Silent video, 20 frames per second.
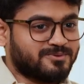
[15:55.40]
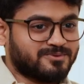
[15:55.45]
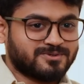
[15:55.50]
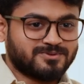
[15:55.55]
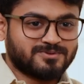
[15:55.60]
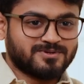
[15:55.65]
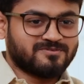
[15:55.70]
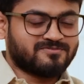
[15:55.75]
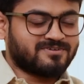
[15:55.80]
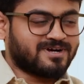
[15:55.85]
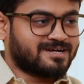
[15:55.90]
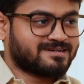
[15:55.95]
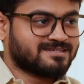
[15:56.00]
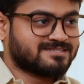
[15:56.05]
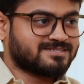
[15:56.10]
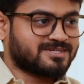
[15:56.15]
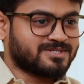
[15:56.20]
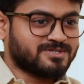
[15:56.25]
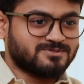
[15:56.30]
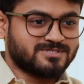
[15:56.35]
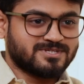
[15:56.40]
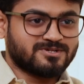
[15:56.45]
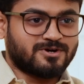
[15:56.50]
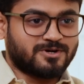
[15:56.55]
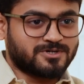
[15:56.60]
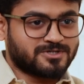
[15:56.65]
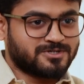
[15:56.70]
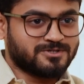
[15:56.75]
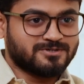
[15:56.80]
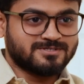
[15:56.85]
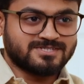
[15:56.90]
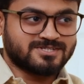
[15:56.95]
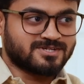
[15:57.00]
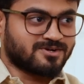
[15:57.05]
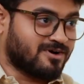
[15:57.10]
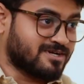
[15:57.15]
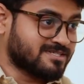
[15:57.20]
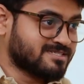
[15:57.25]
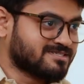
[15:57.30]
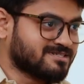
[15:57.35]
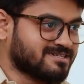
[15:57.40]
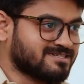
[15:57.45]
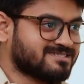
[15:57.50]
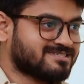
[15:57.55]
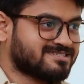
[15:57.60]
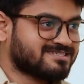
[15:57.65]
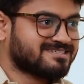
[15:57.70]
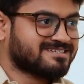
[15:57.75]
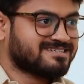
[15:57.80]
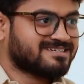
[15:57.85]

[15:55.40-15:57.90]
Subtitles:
don't know if artists are using autotunes in concerts.